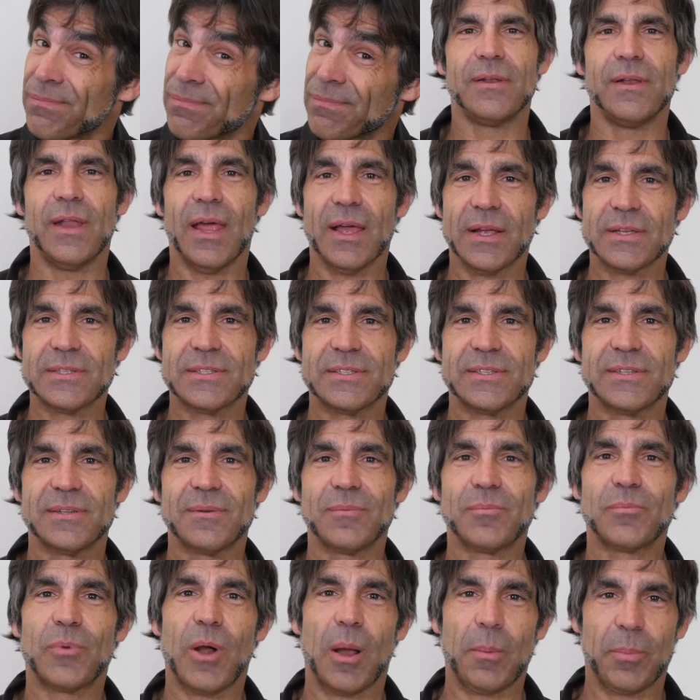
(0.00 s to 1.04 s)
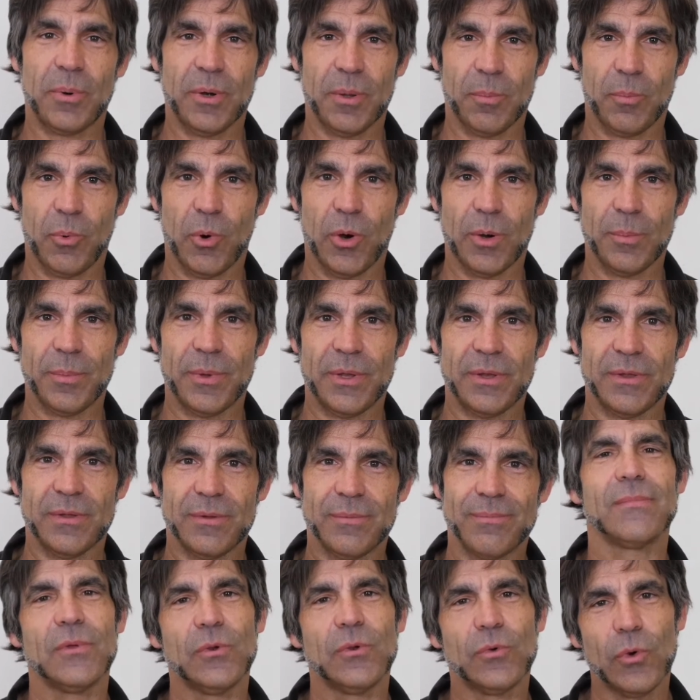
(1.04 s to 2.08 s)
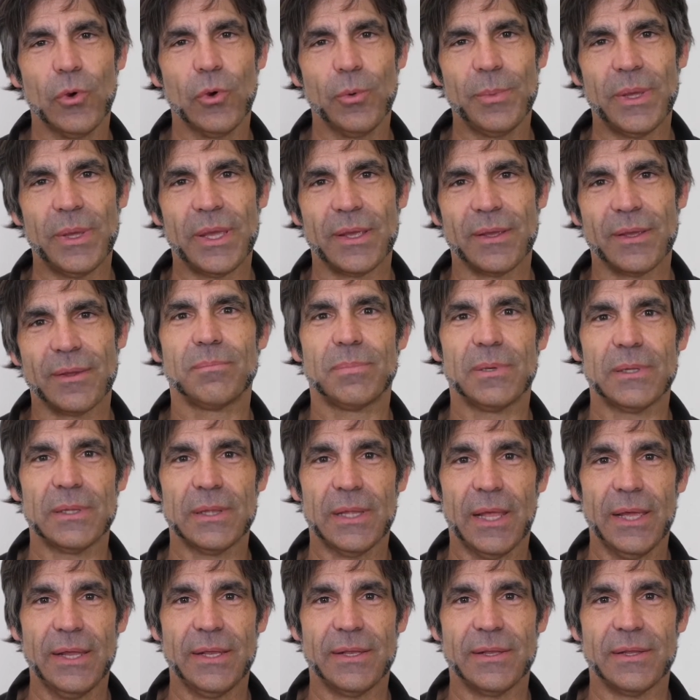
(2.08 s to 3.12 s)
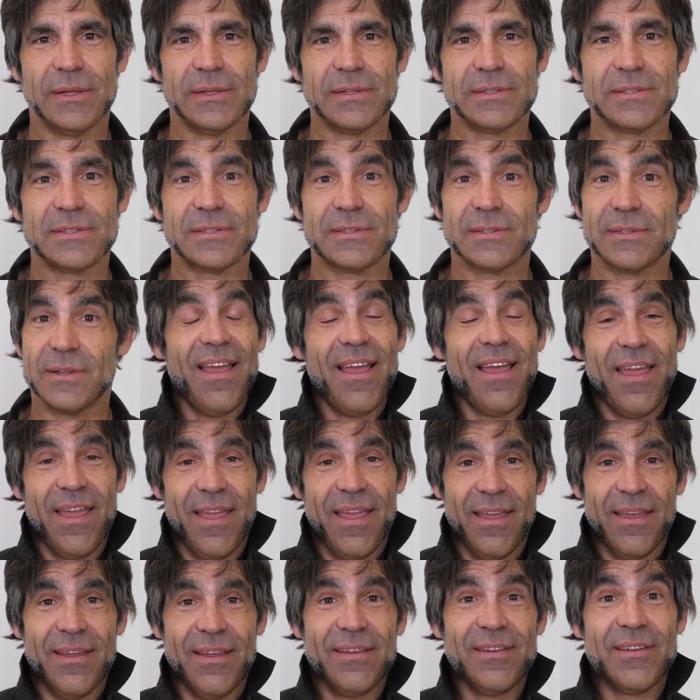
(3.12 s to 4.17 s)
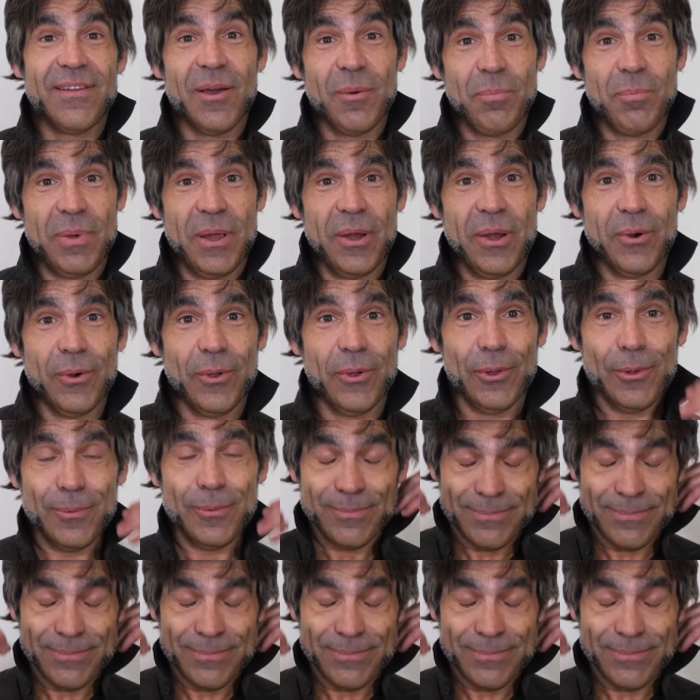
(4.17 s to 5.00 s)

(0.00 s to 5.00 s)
Next, proper deportment, grooming, politeness, and apparel.